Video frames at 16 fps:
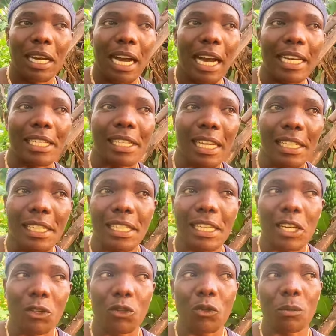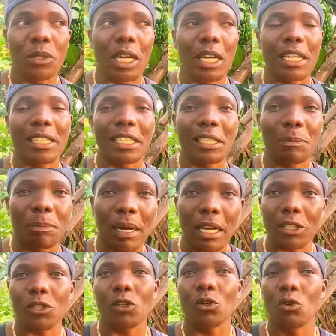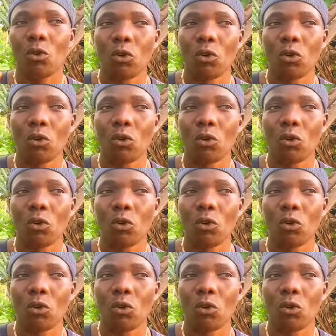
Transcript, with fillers: i started a youtube channel this person